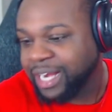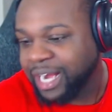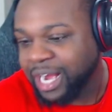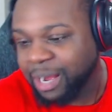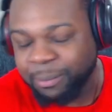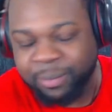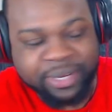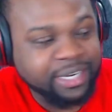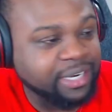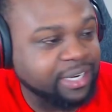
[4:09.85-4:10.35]
I'm
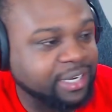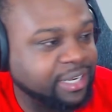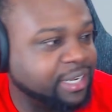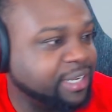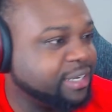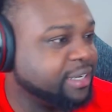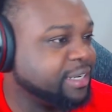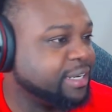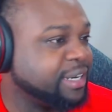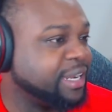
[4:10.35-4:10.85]
an idiot.
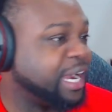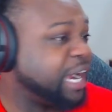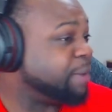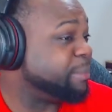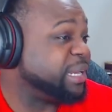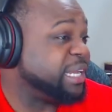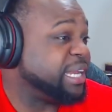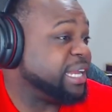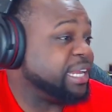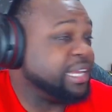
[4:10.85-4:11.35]
I'm
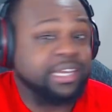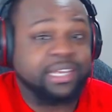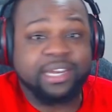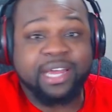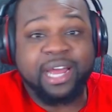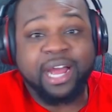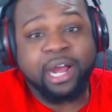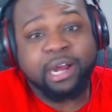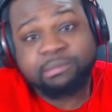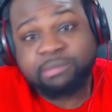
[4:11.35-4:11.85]
an idiot.
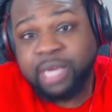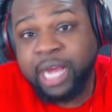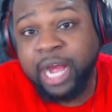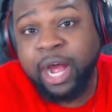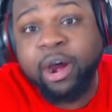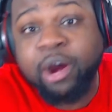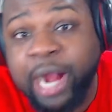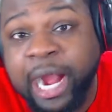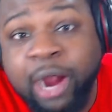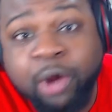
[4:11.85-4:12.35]
I'll,
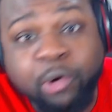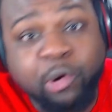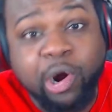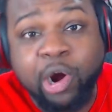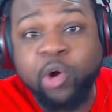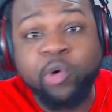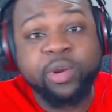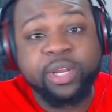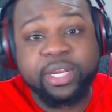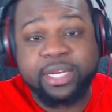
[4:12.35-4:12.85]
I'll, I'll
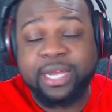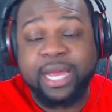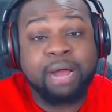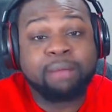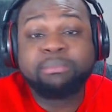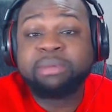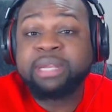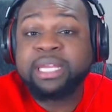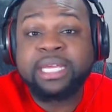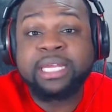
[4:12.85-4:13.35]
own it.
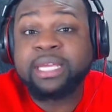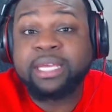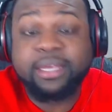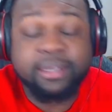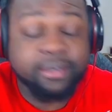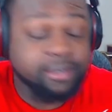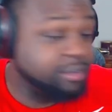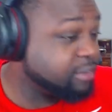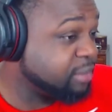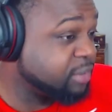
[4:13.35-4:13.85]
I'm an idiot.
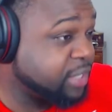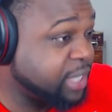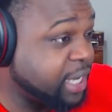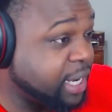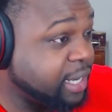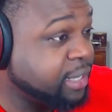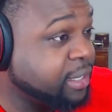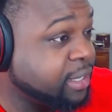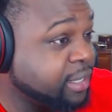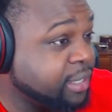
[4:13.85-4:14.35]
Okay?